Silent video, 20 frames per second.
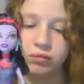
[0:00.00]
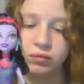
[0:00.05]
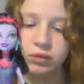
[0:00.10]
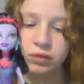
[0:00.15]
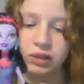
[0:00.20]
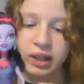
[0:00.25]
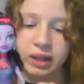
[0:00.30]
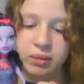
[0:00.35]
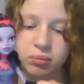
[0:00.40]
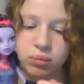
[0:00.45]

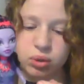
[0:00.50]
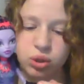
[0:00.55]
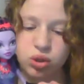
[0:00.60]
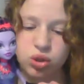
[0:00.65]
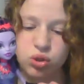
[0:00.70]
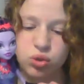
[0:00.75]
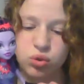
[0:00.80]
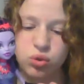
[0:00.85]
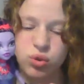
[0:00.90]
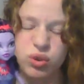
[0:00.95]
light
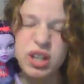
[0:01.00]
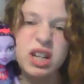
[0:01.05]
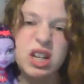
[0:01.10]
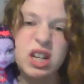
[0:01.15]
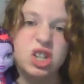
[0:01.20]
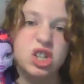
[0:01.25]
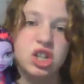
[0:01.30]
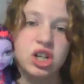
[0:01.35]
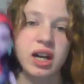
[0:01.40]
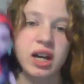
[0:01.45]
blue
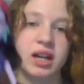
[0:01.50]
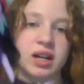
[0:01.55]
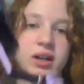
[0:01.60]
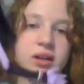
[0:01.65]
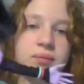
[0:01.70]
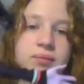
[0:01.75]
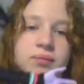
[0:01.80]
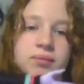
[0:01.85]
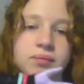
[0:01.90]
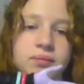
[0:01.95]
greenish kind
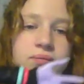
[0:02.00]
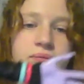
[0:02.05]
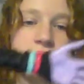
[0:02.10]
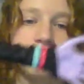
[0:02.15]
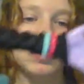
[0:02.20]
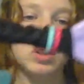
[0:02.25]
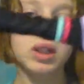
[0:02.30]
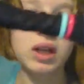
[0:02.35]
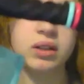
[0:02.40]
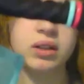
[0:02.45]
of
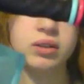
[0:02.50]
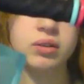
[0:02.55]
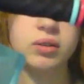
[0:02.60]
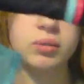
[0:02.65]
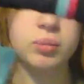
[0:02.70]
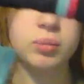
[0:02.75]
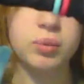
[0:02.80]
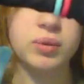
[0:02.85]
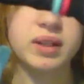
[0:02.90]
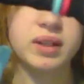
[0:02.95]
colored
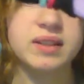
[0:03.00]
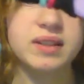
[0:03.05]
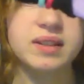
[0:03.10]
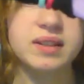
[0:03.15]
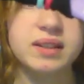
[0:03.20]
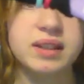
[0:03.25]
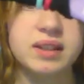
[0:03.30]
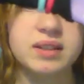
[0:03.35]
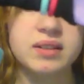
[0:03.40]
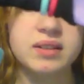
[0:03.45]

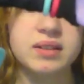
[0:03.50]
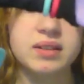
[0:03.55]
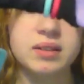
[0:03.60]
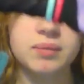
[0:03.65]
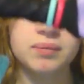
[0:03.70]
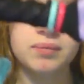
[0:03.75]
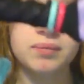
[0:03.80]
bracelet.